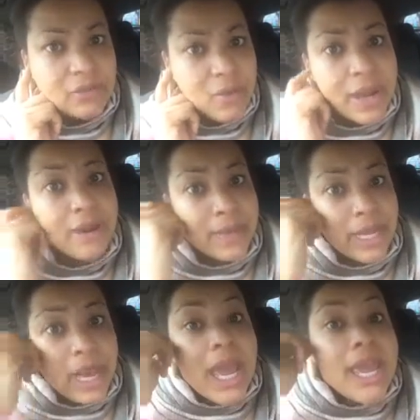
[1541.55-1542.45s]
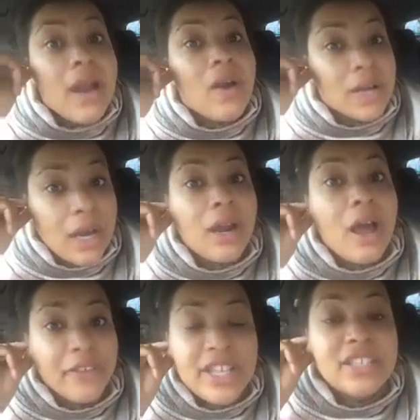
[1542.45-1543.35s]
You hear me? He going to cut
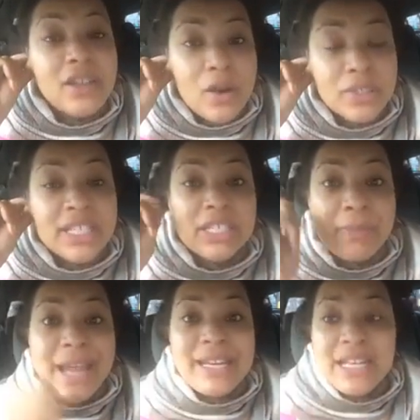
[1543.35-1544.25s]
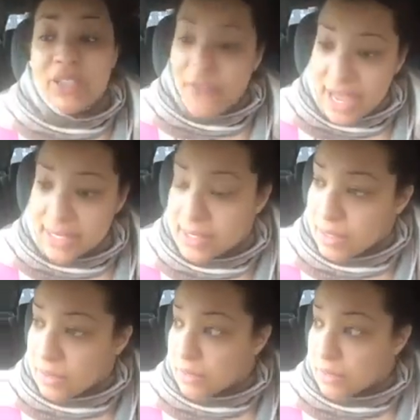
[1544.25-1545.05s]
off his nose to spite his face.